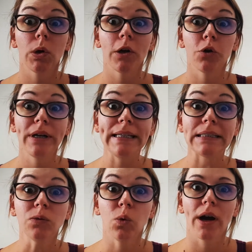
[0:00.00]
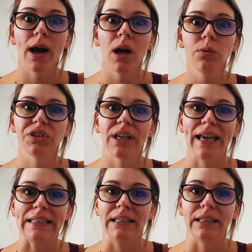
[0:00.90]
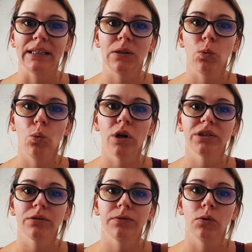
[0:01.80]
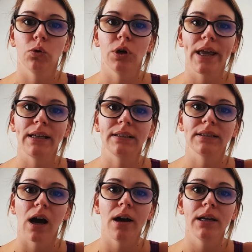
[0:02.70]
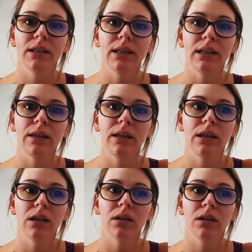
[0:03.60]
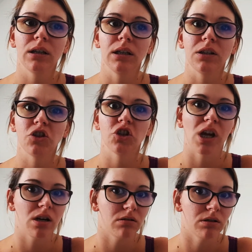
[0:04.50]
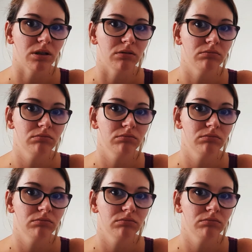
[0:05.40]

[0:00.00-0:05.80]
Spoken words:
The reason why I was taking it was for anxiety in general.